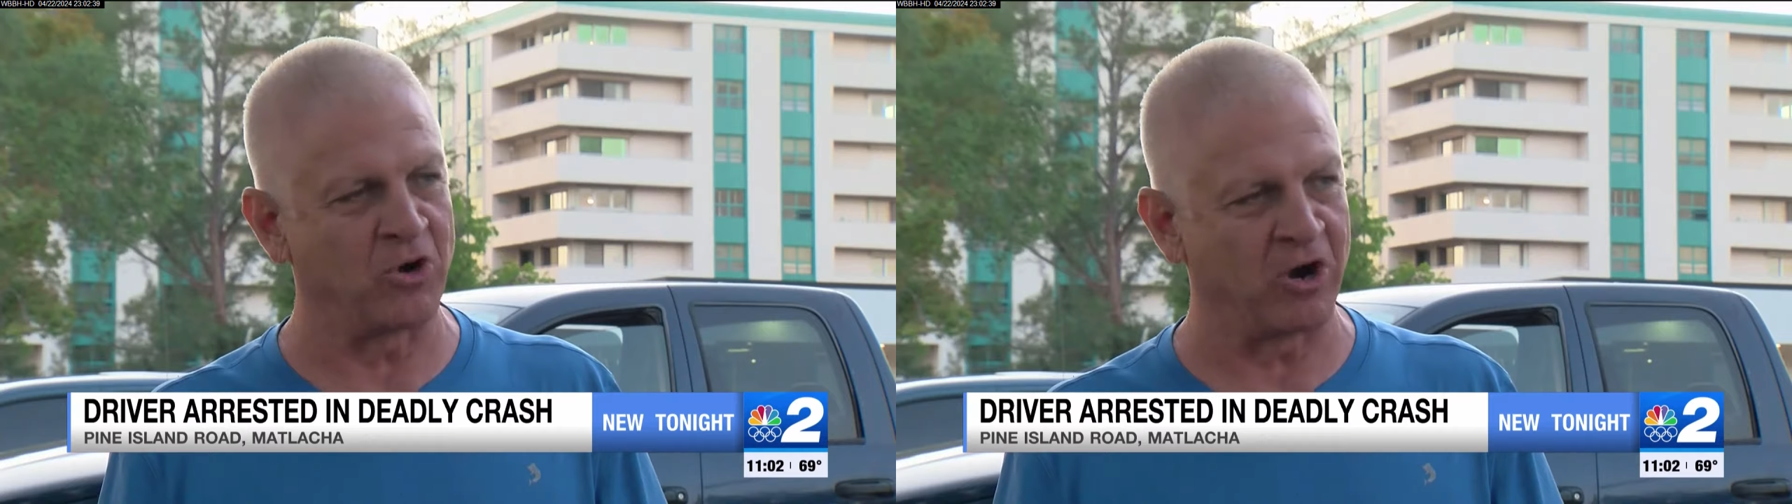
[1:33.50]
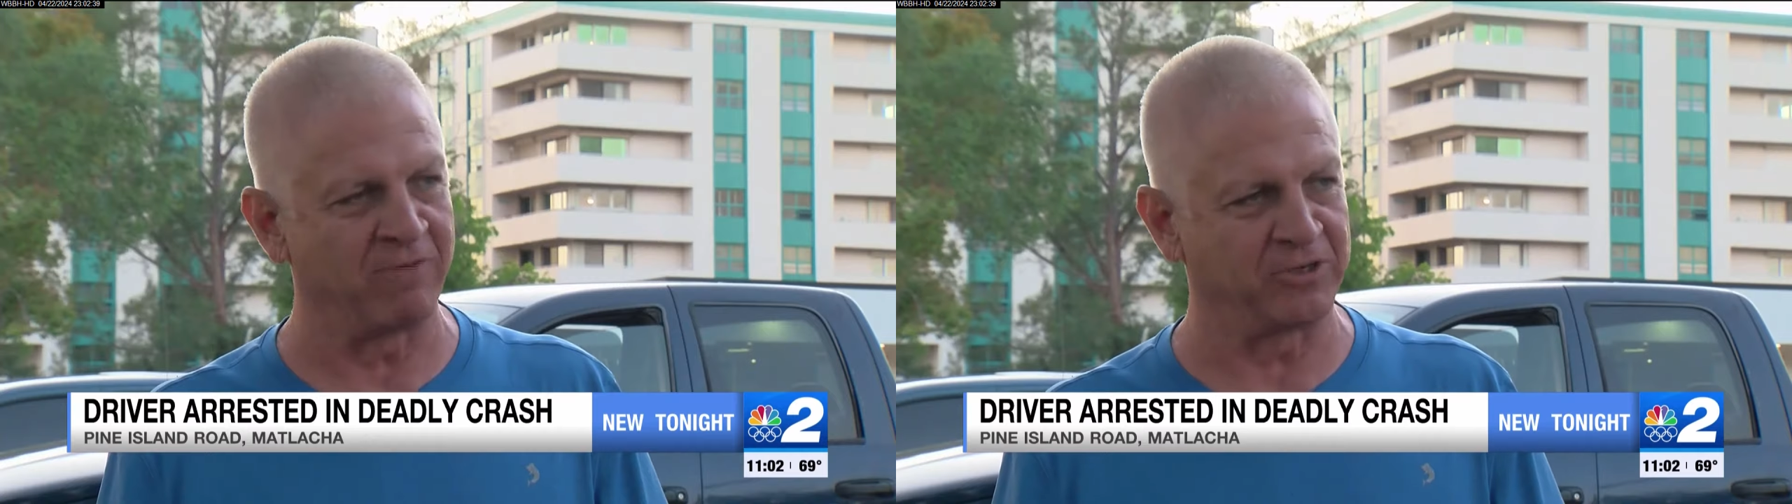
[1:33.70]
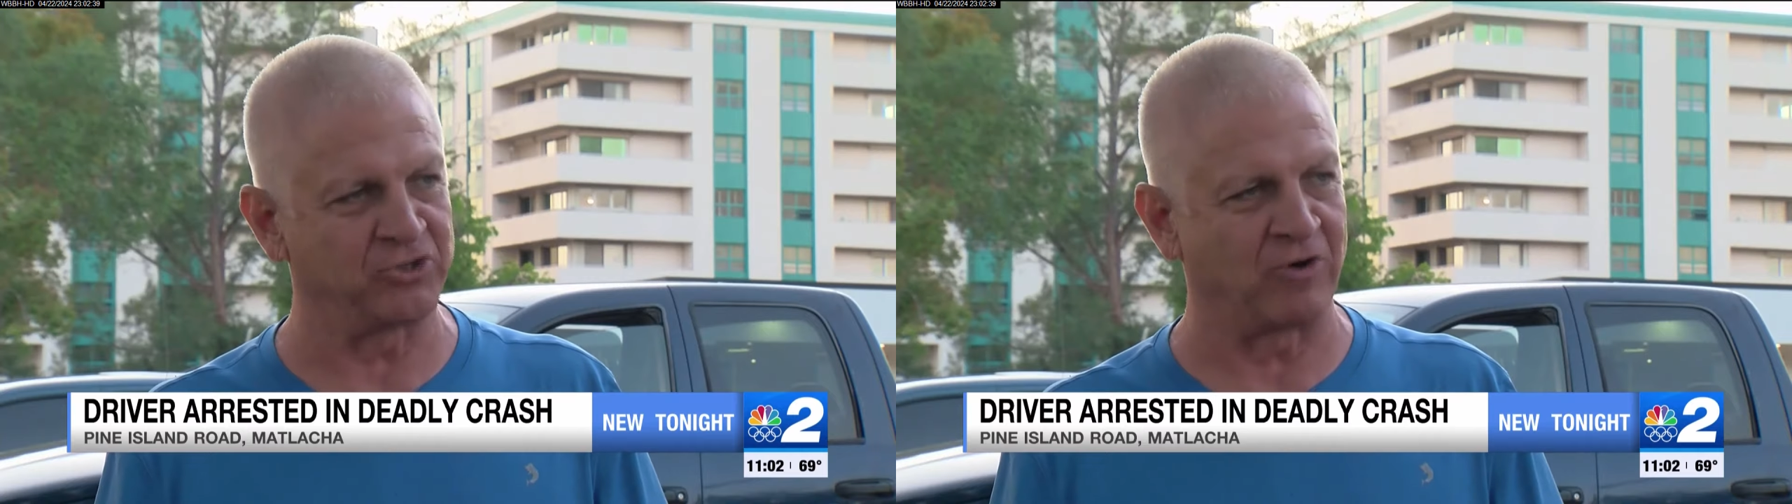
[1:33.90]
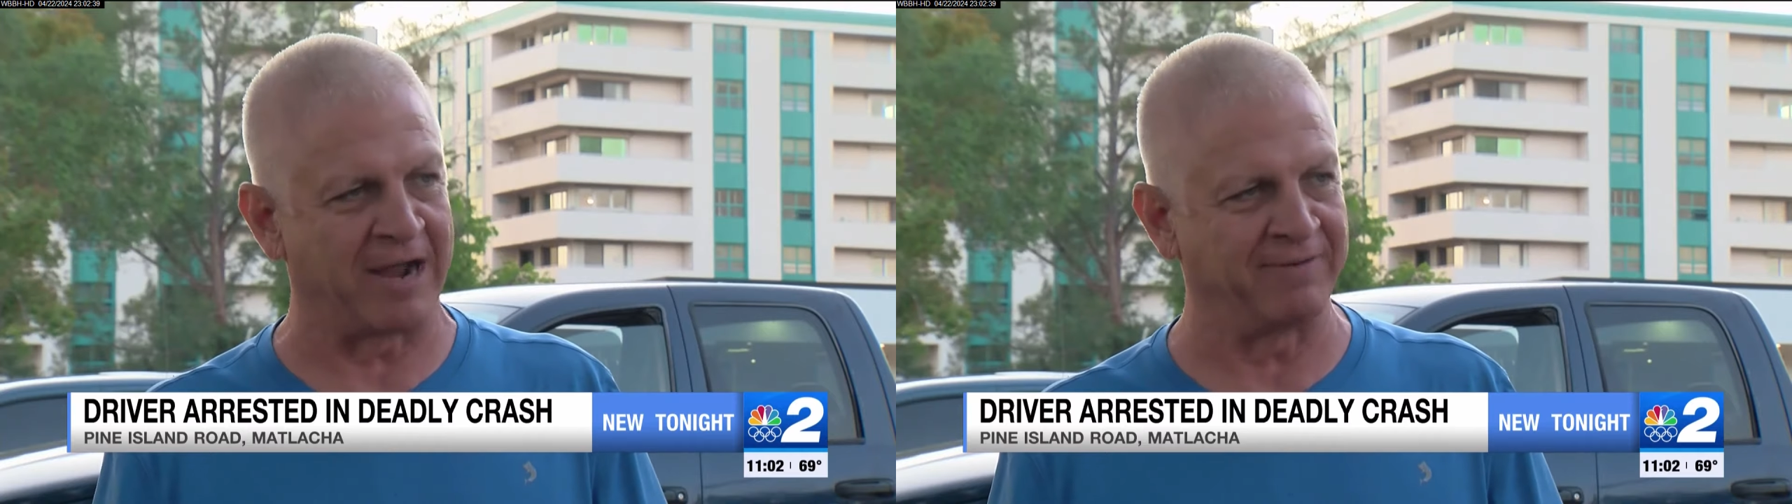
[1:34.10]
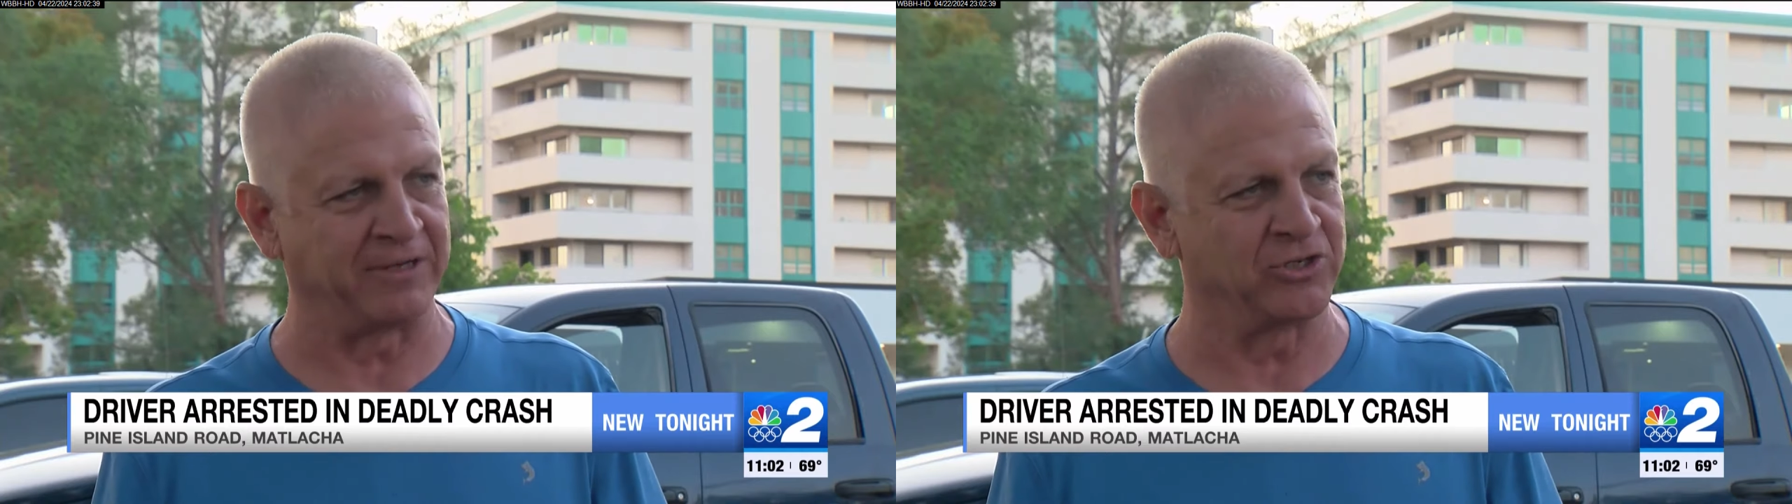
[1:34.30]
nervous
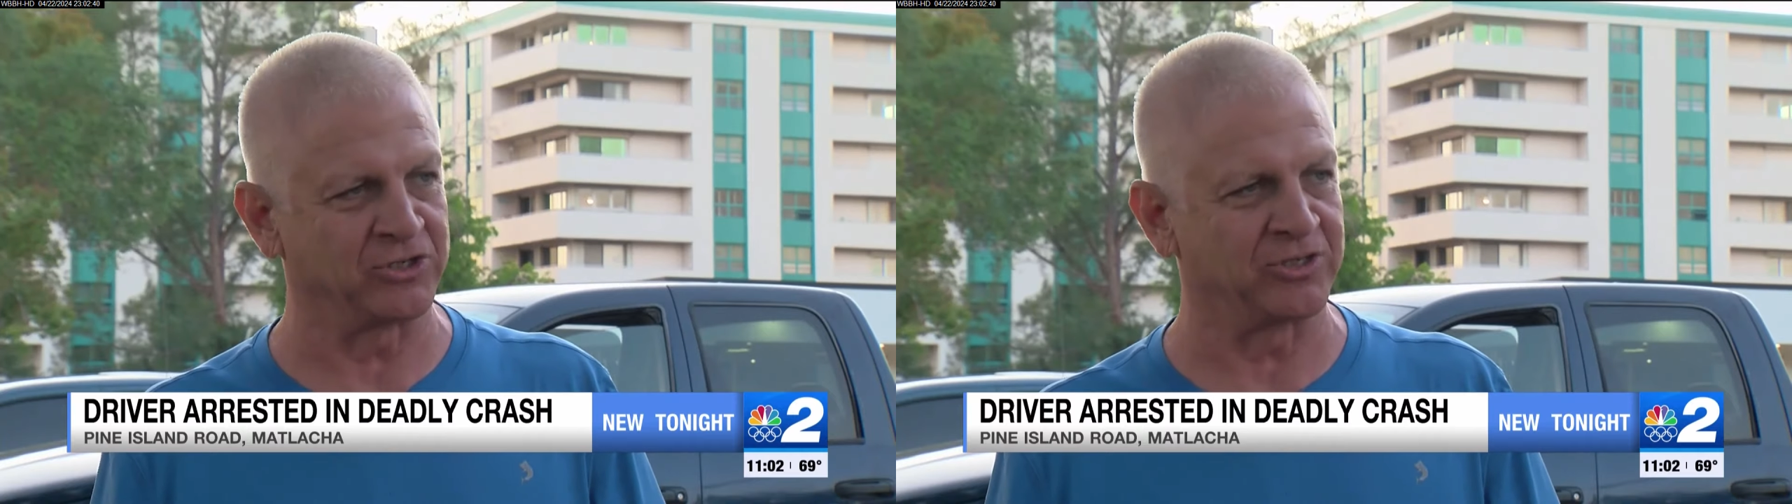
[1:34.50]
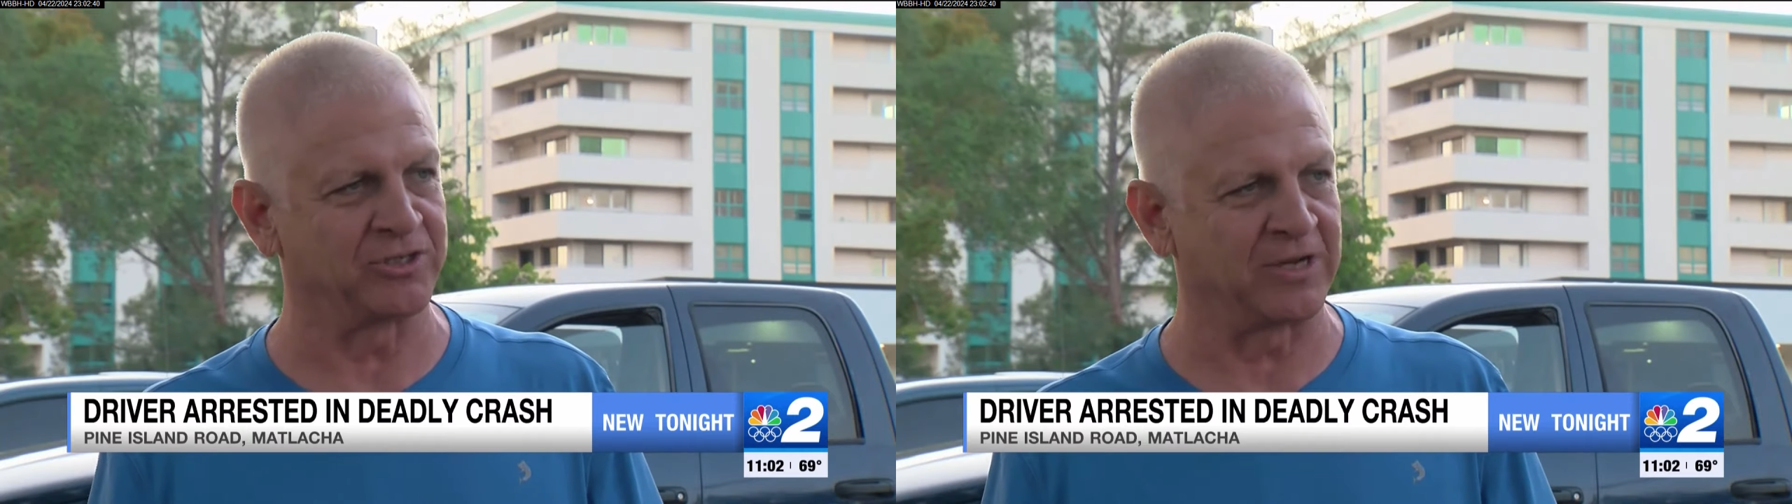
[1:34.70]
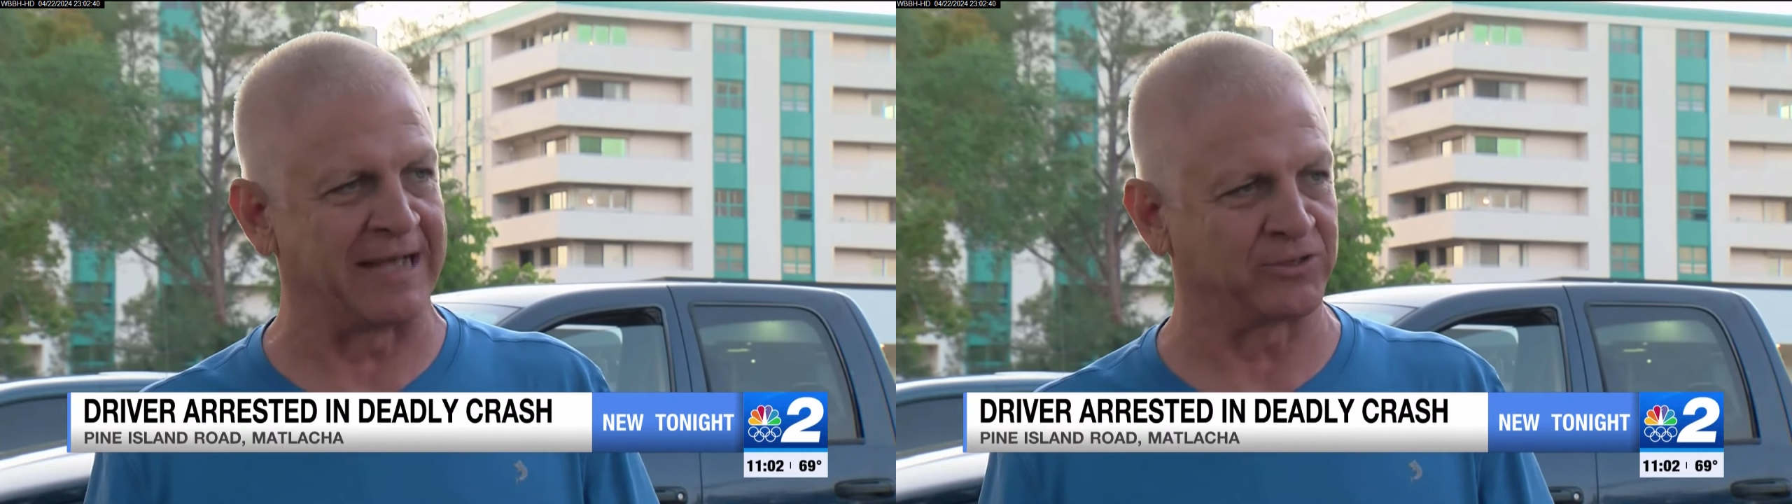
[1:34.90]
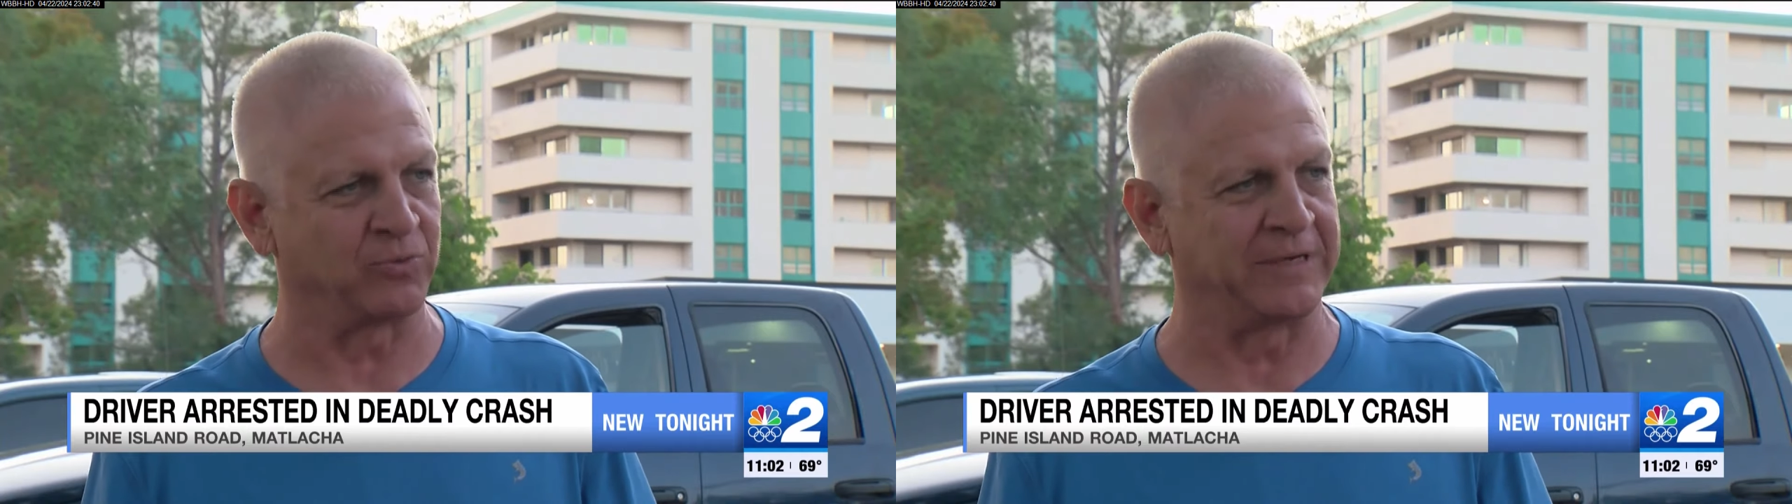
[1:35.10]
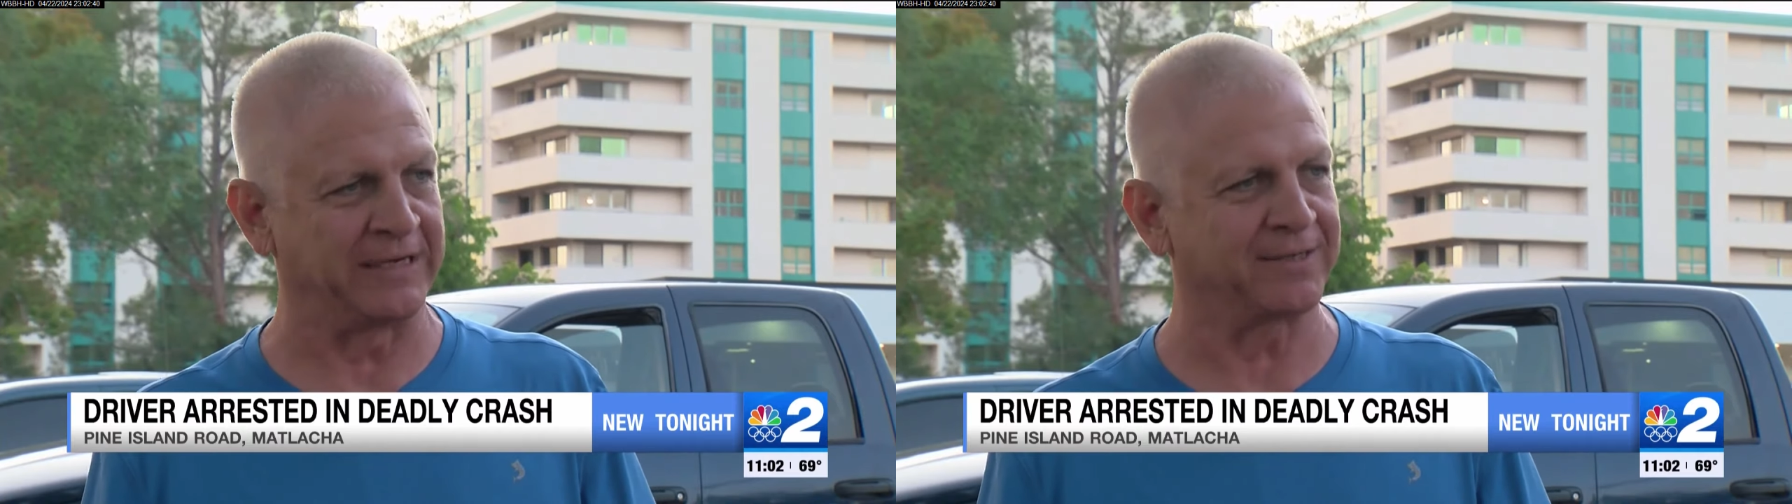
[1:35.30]
driving just this last
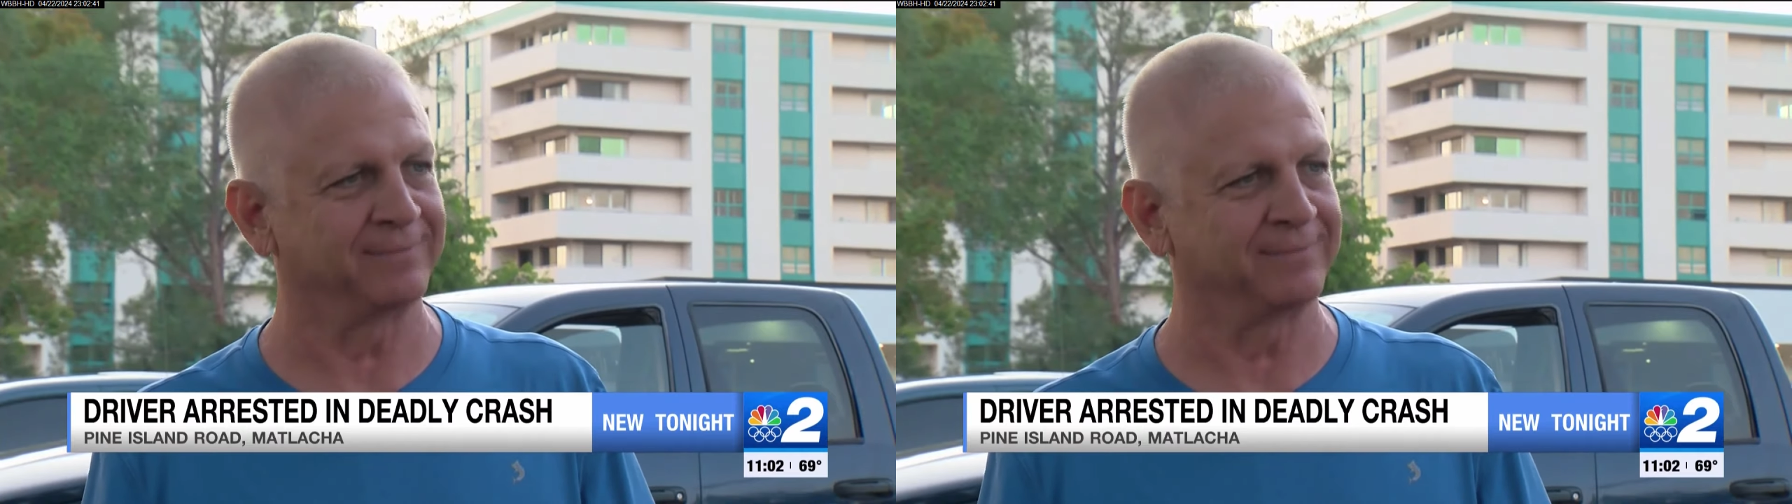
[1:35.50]
week.